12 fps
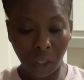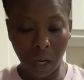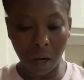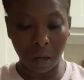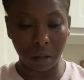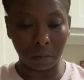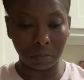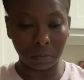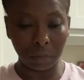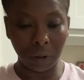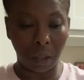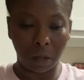Um,
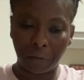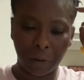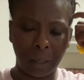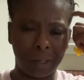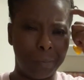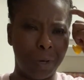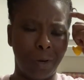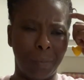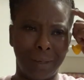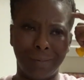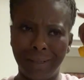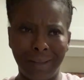you know, for her to come home
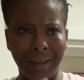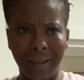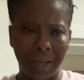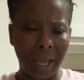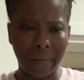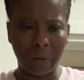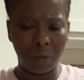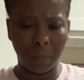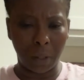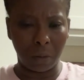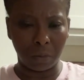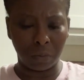and have a new
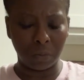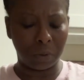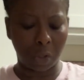bowl,